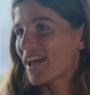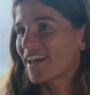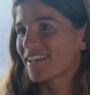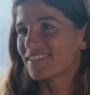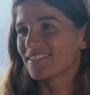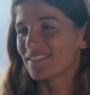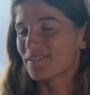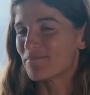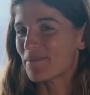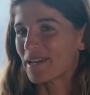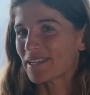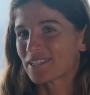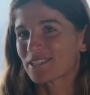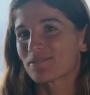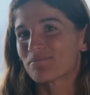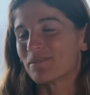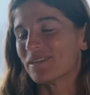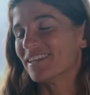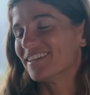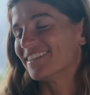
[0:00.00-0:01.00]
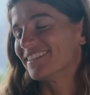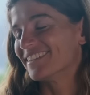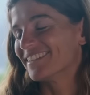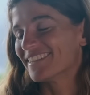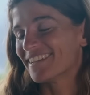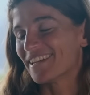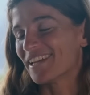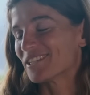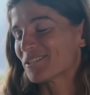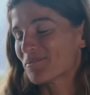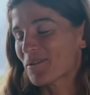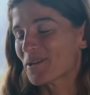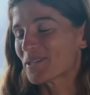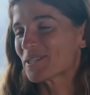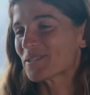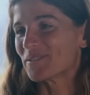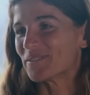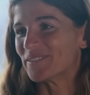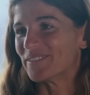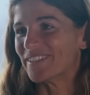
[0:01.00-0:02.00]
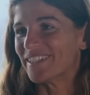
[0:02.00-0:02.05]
at the best speed as possible.